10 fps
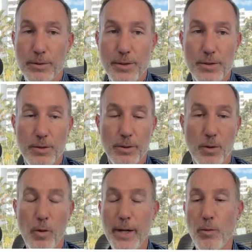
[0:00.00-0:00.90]
which is doing
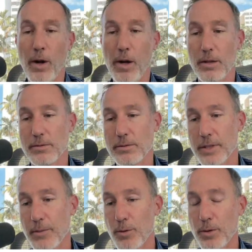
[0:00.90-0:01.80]
quite well
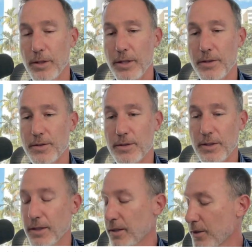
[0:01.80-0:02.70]
and really is
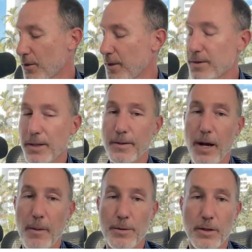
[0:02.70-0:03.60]
uh, increasing
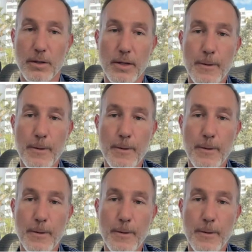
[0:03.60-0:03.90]
adoption.